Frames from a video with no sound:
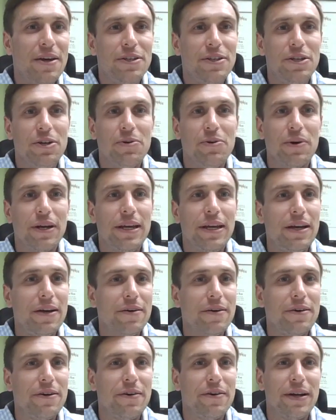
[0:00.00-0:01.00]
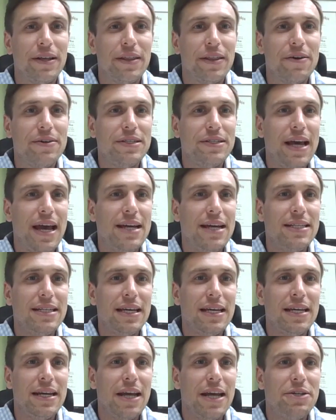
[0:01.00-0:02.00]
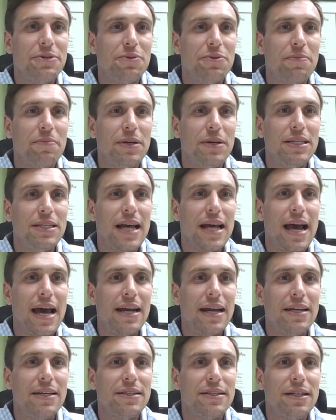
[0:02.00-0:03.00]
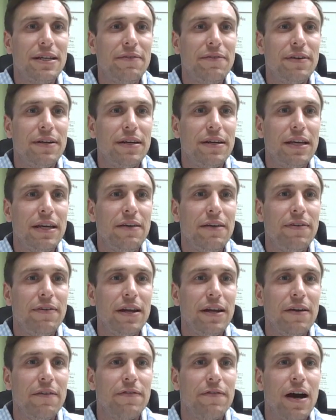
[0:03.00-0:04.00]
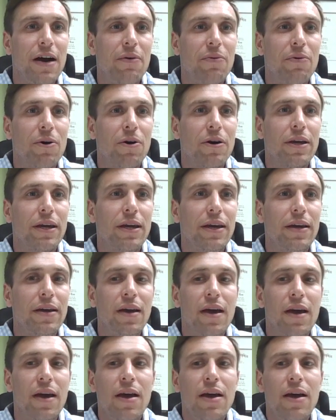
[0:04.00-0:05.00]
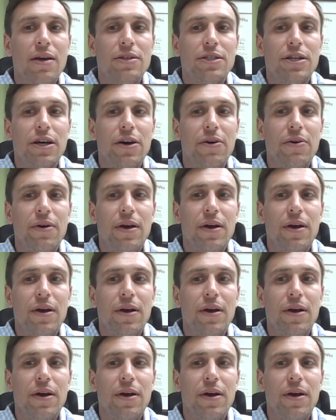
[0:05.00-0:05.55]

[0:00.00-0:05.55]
you were here during those days in H-1B status, even if not working. So,